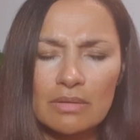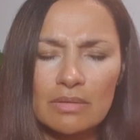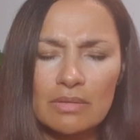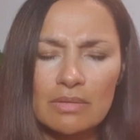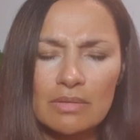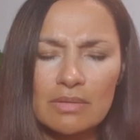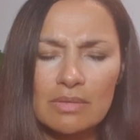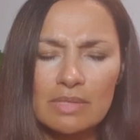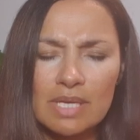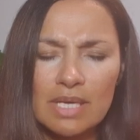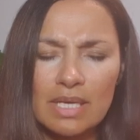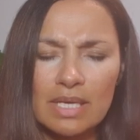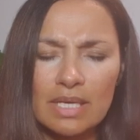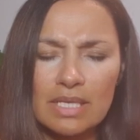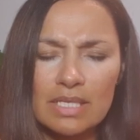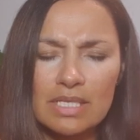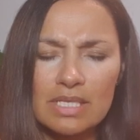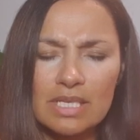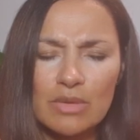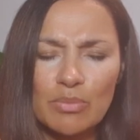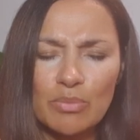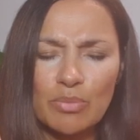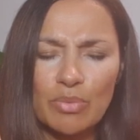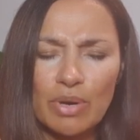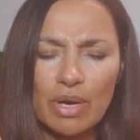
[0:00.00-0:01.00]
Taking a
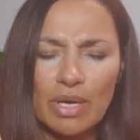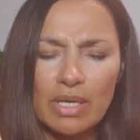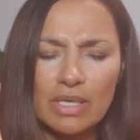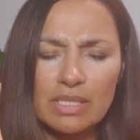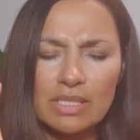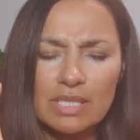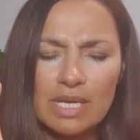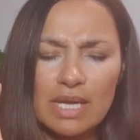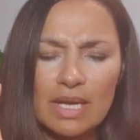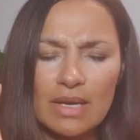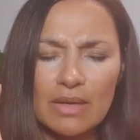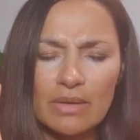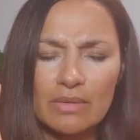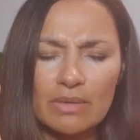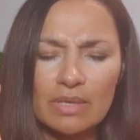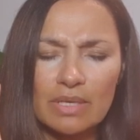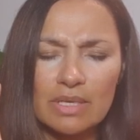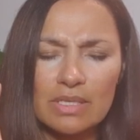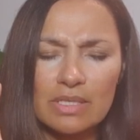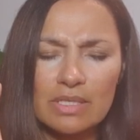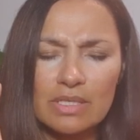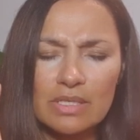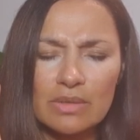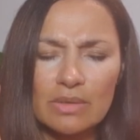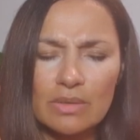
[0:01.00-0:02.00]
deep breath down
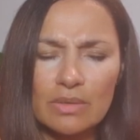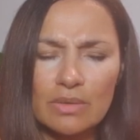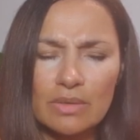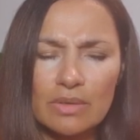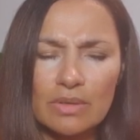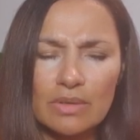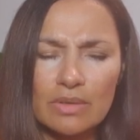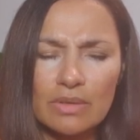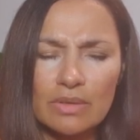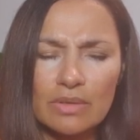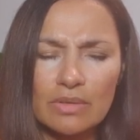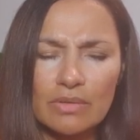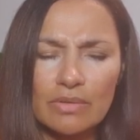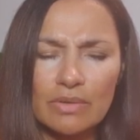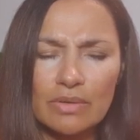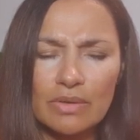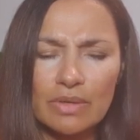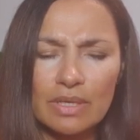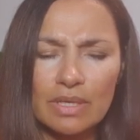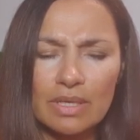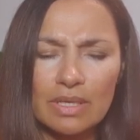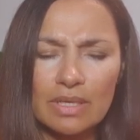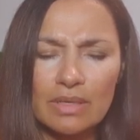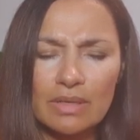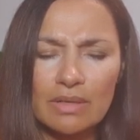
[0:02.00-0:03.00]
into your
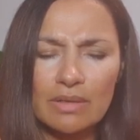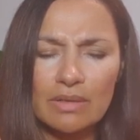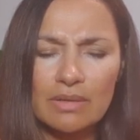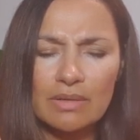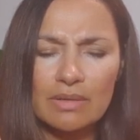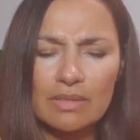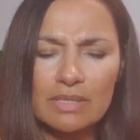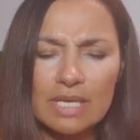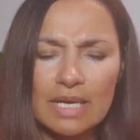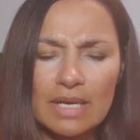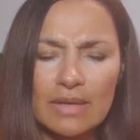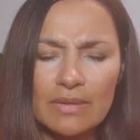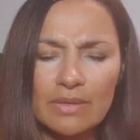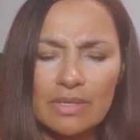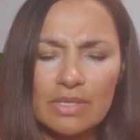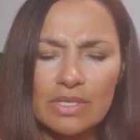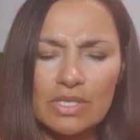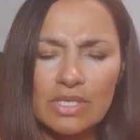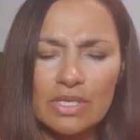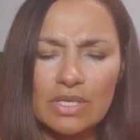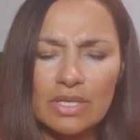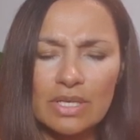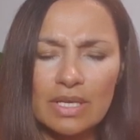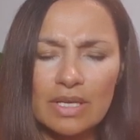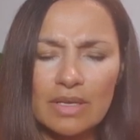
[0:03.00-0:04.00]
groin, down into
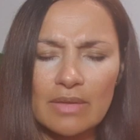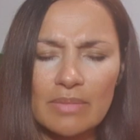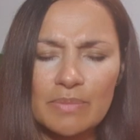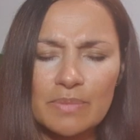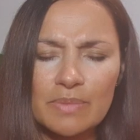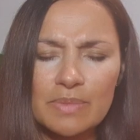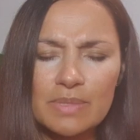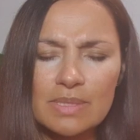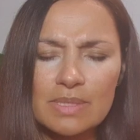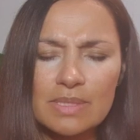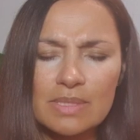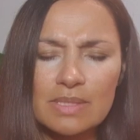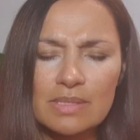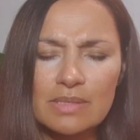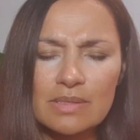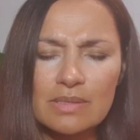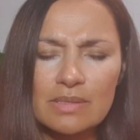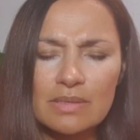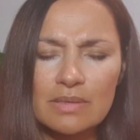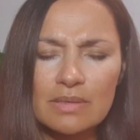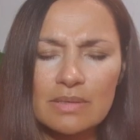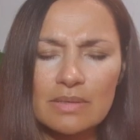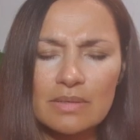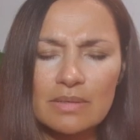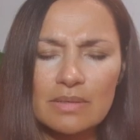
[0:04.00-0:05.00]
your hips,
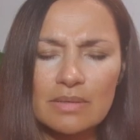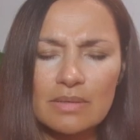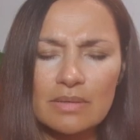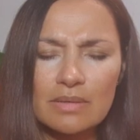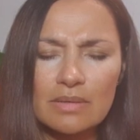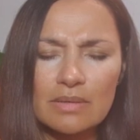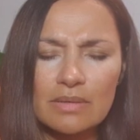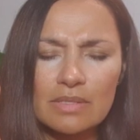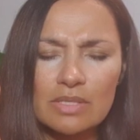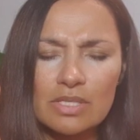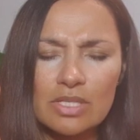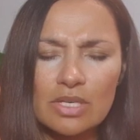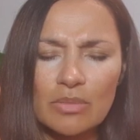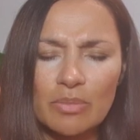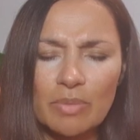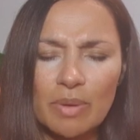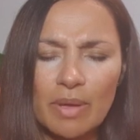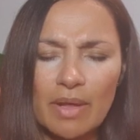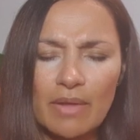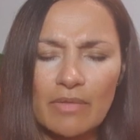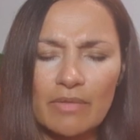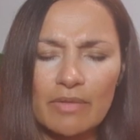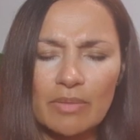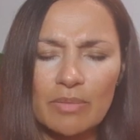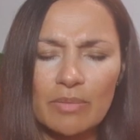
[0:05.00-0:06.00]
to your
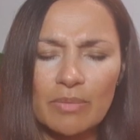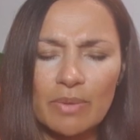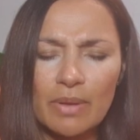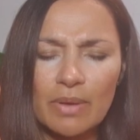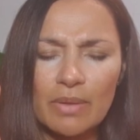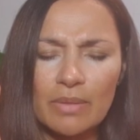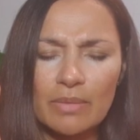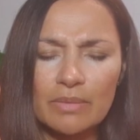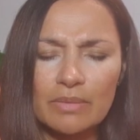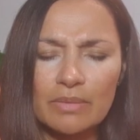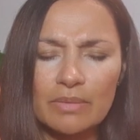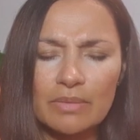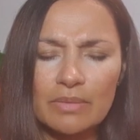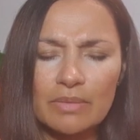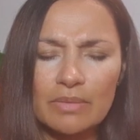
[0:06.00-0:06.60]
pelvic bone.